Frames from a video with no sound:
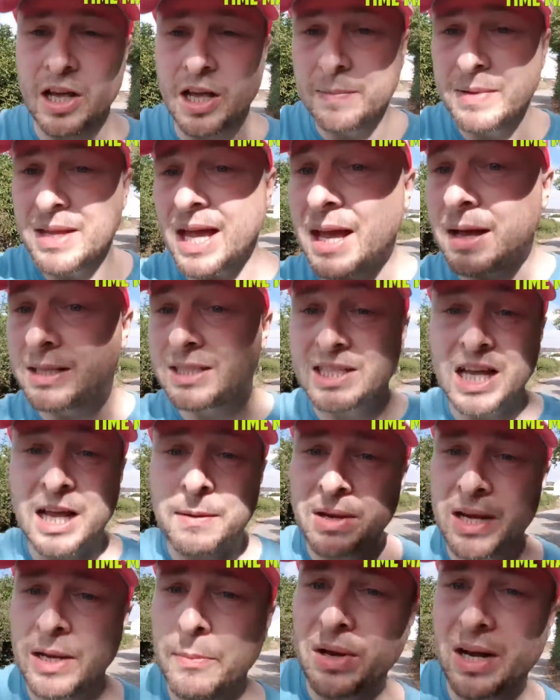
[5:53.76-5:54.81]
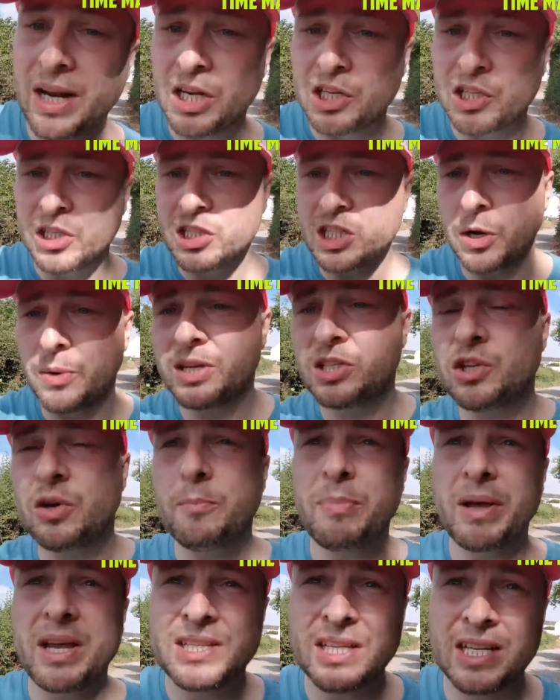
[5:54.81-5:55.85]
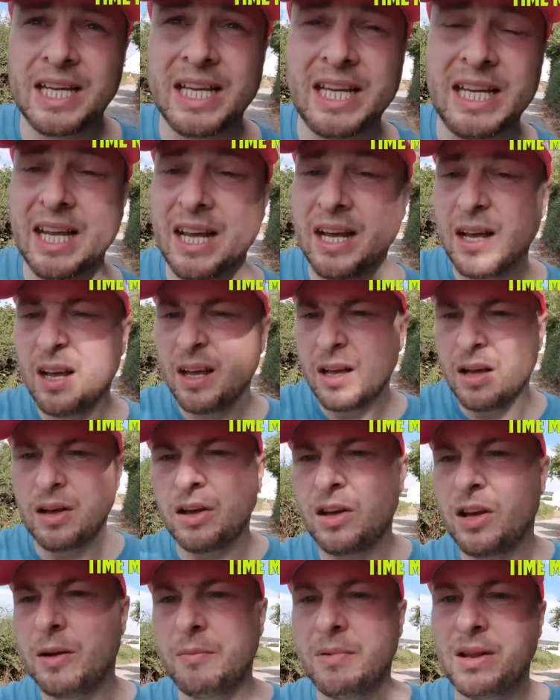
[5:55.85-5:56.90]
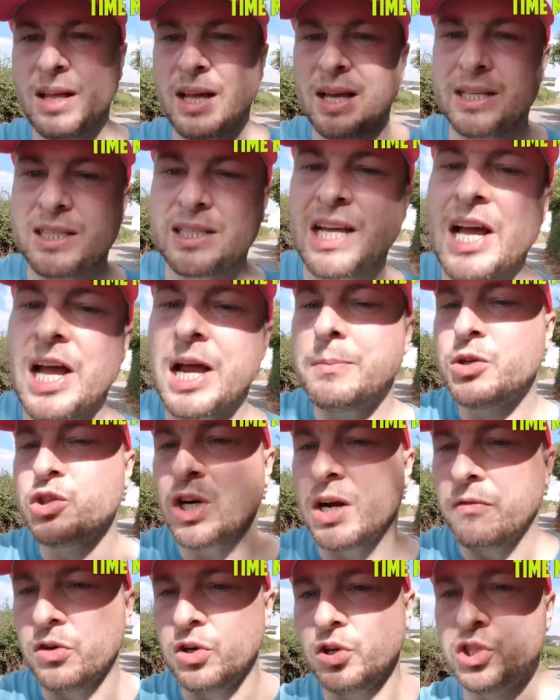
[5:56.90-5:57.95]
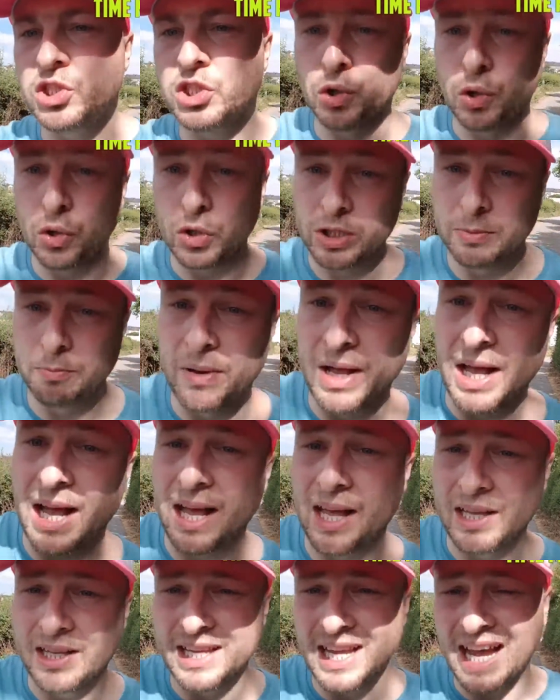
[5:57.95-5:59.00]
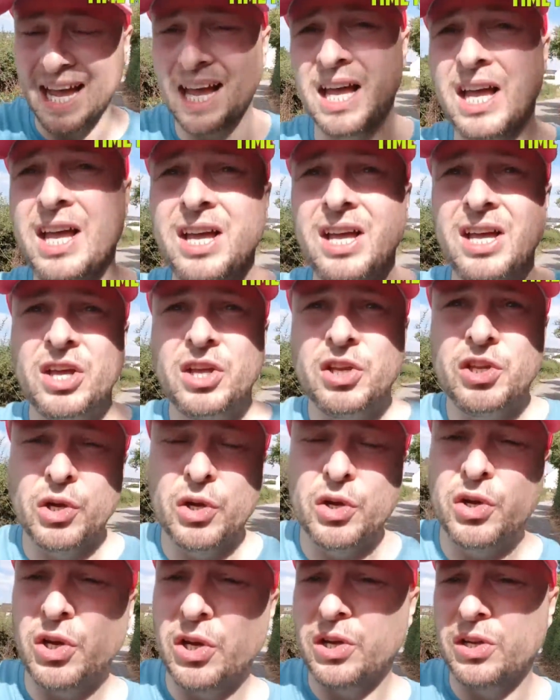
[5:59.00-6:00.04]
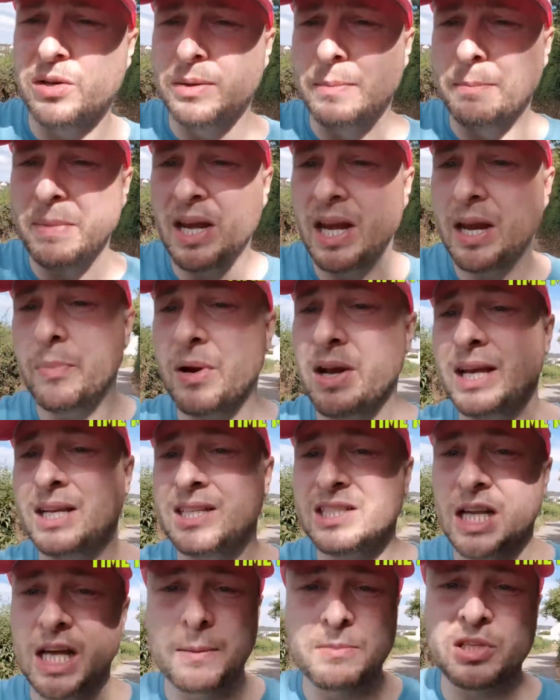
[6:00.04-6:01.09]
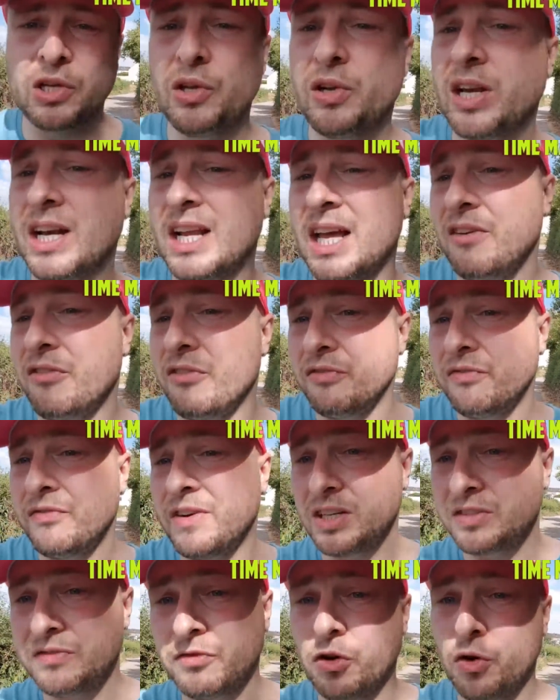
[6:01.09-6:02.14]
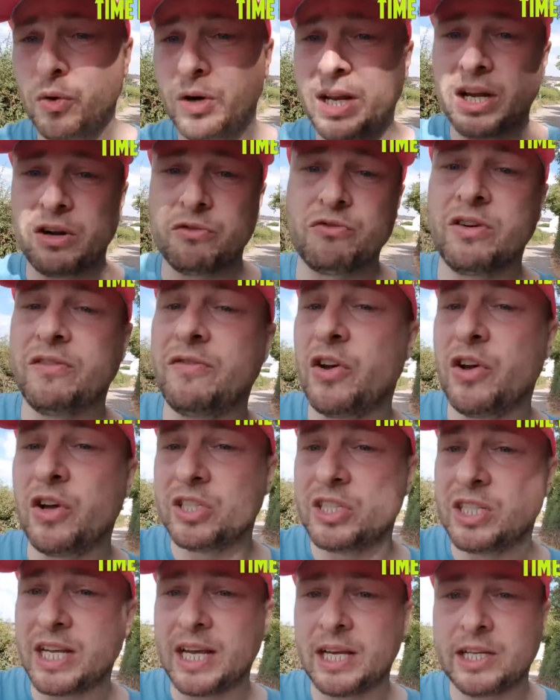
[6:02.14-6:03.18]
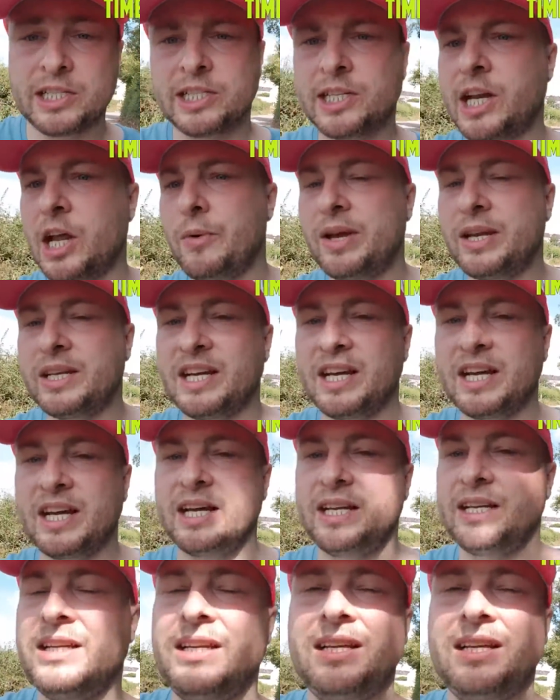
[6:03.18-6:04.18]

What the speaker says: Yeah, time manipulation. So it's not basically like time travel as such, but yeah, you can manipulate time, so you can like fast forward it, reverse it, slow it down,